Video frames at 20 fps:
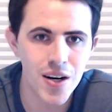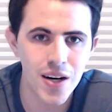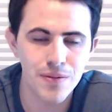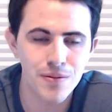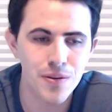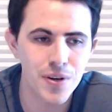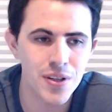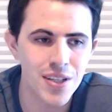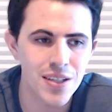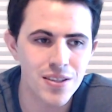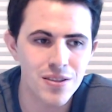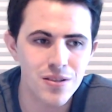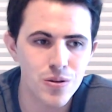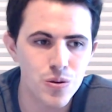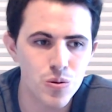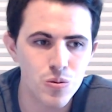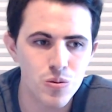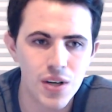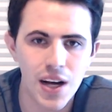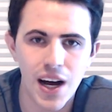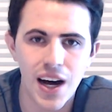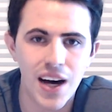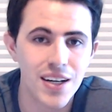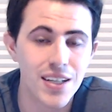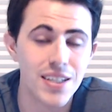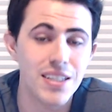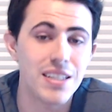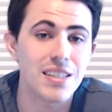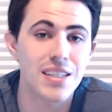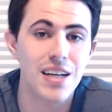I feel like that's too
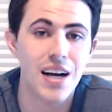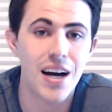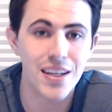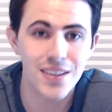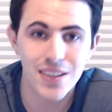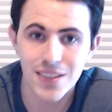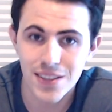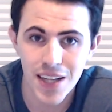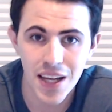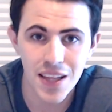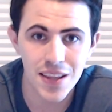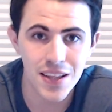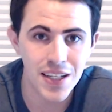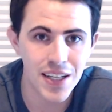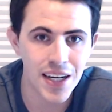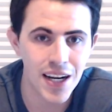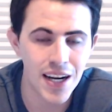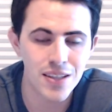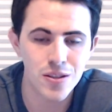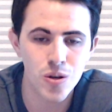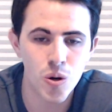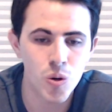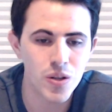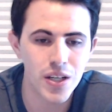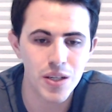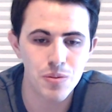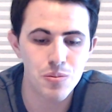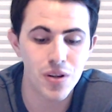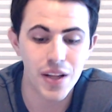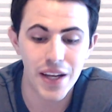cocky and condescending, and I don't
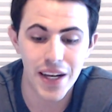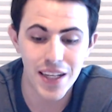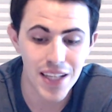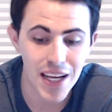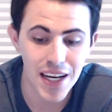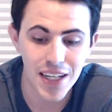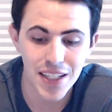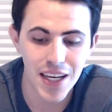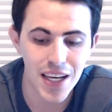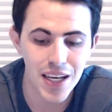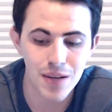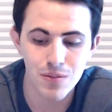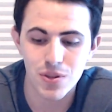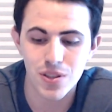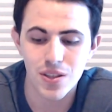like playing that game.